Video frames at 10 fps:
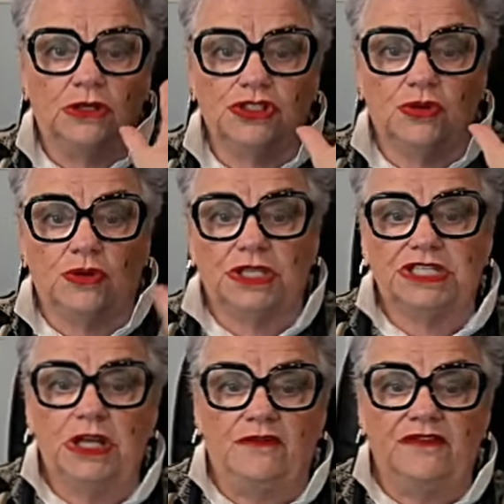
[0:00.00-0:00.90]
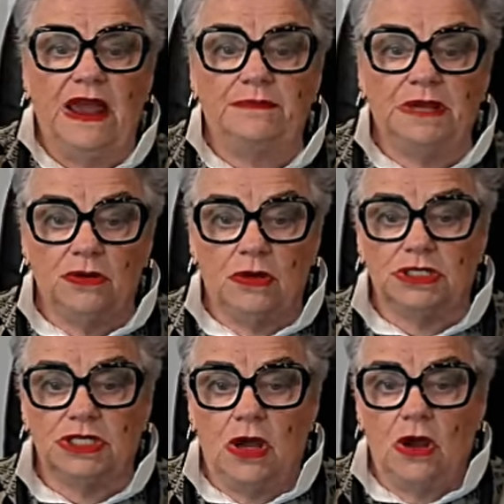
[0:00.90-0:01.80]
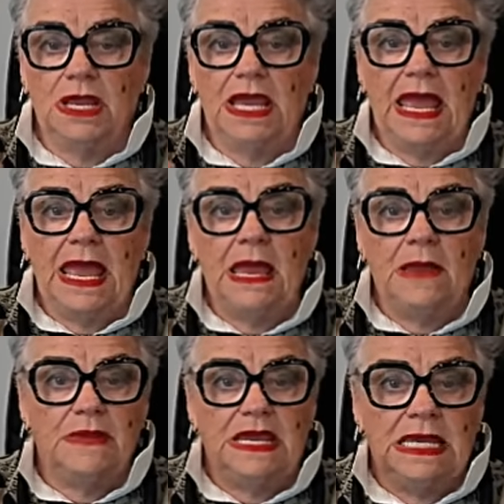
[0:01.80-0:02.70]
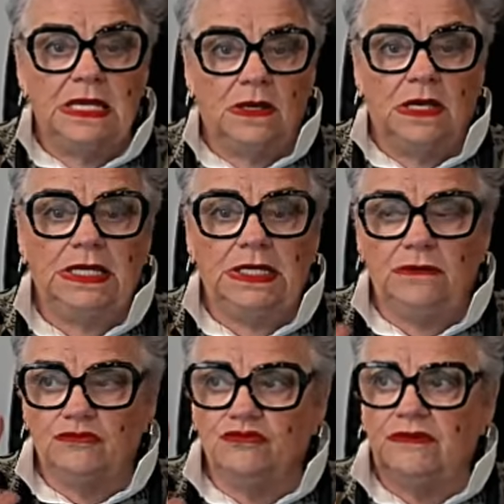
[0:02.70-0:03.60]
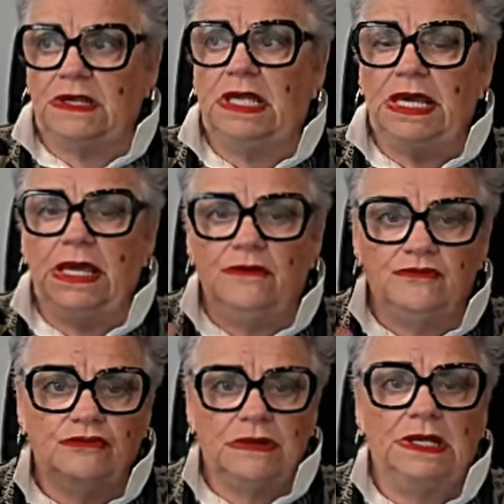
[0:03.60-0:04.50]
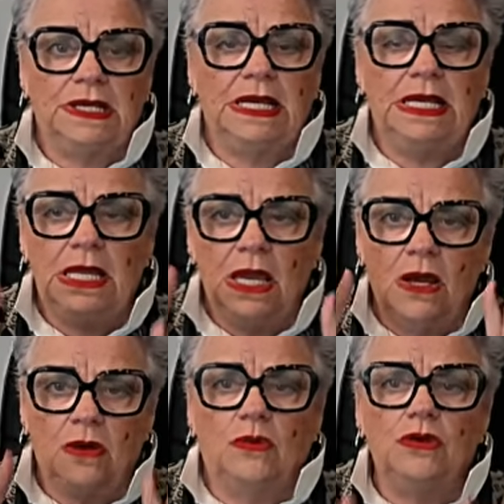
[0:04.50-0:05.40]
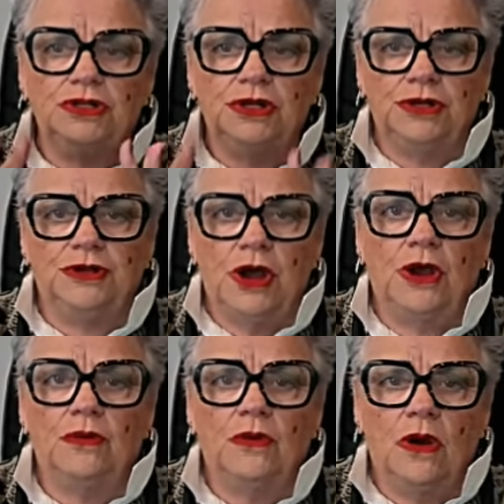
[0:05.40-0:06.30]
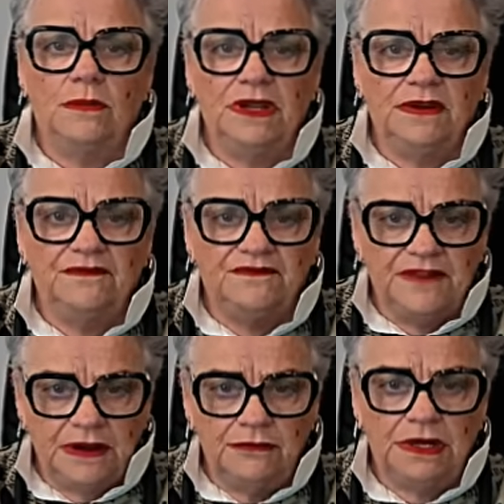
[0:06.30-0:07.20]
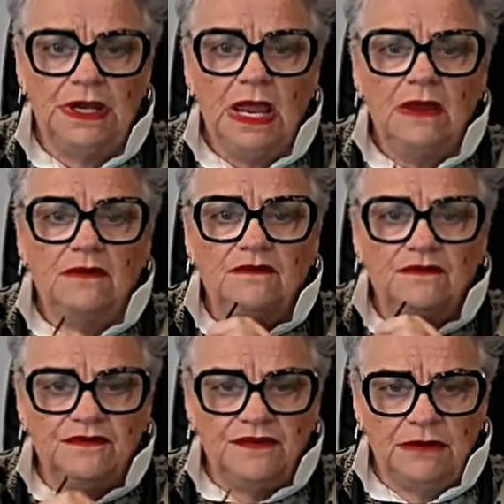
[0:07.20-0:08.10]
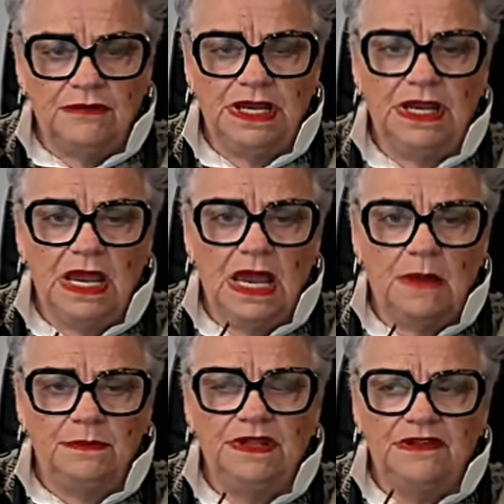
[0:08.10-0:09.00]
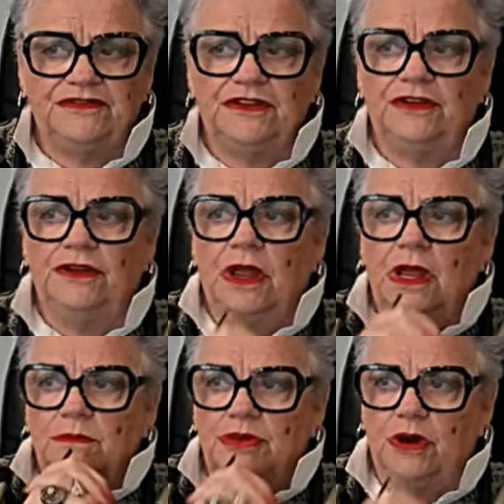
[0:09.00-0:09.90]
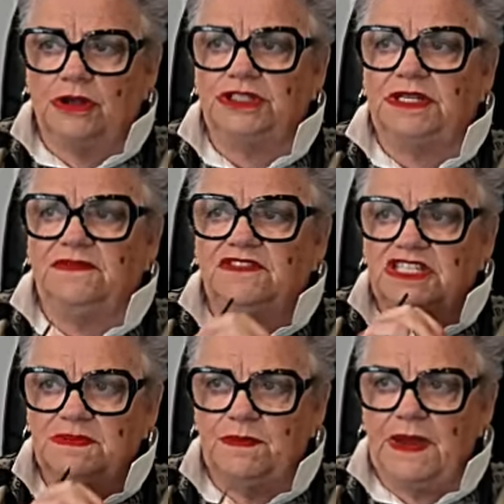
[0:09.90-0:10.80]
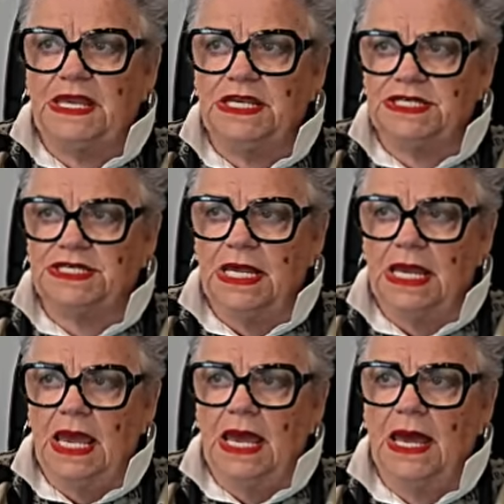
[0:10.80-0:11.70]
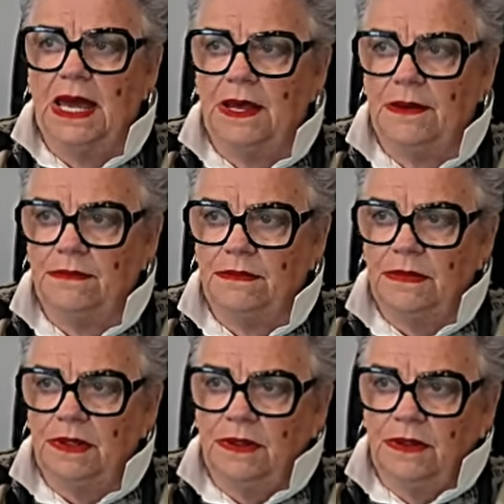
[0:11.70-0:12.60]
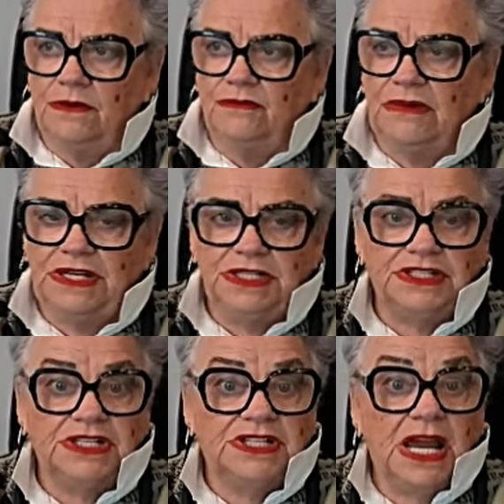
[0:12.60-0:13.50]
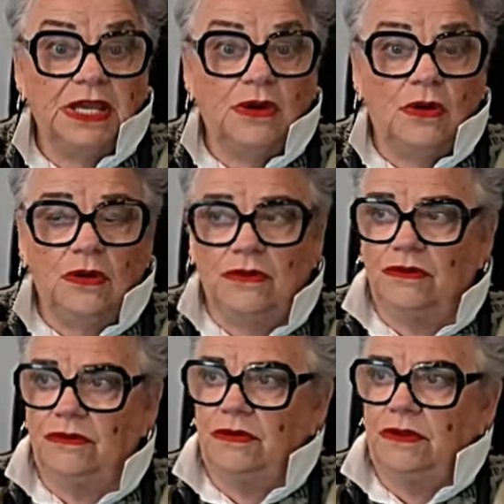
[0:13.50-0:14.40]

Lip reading: sort itself out, because I am in a really, I want you to know, I'm in a very, very uplifted, positive space, ready to take on